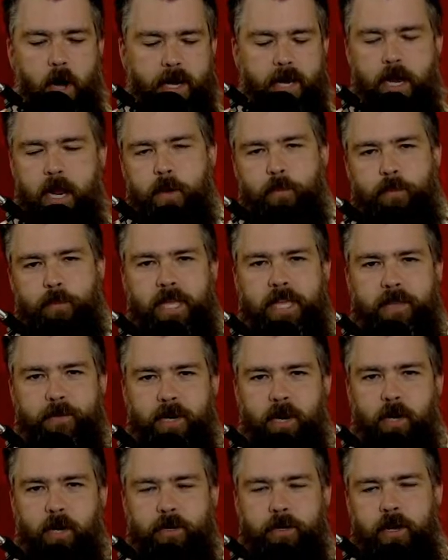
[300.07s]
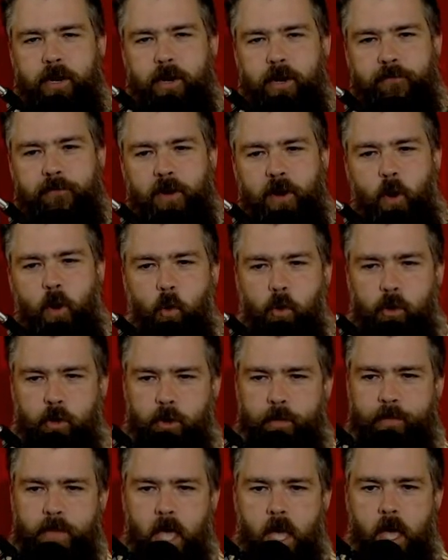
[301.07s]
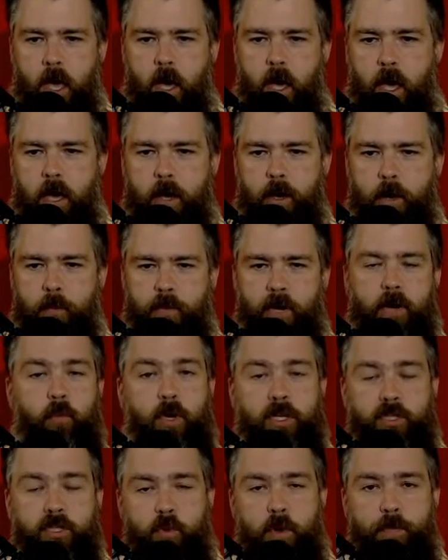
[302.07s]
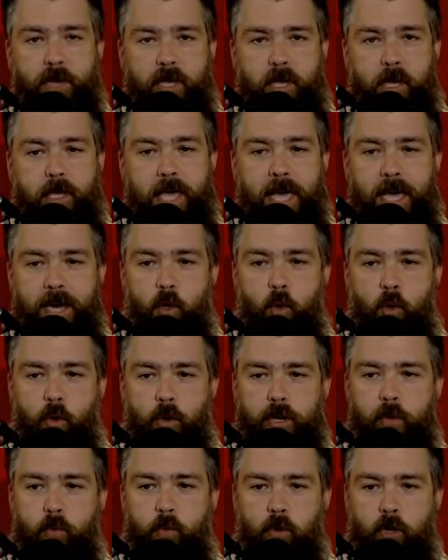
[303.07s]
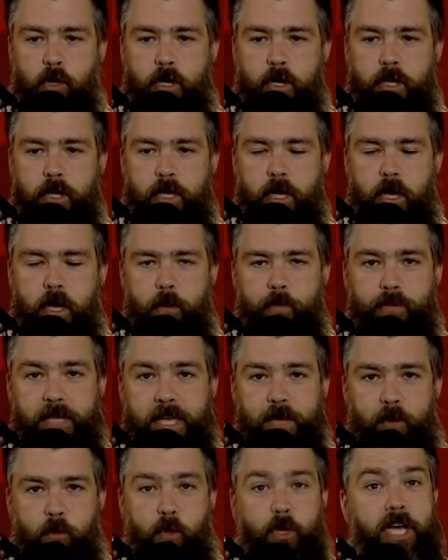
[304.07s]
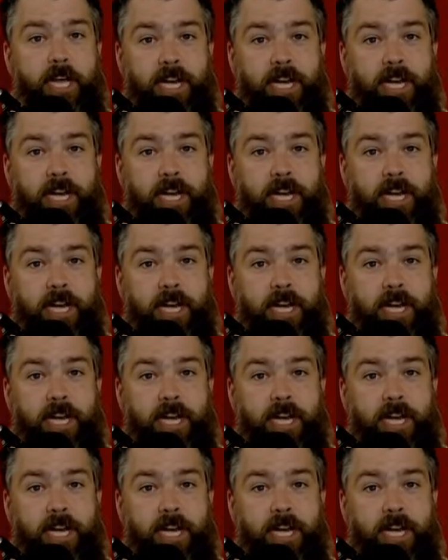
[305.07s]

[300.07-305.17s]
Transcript: on and play them in a fun order. But once we pick a category, we're going to play.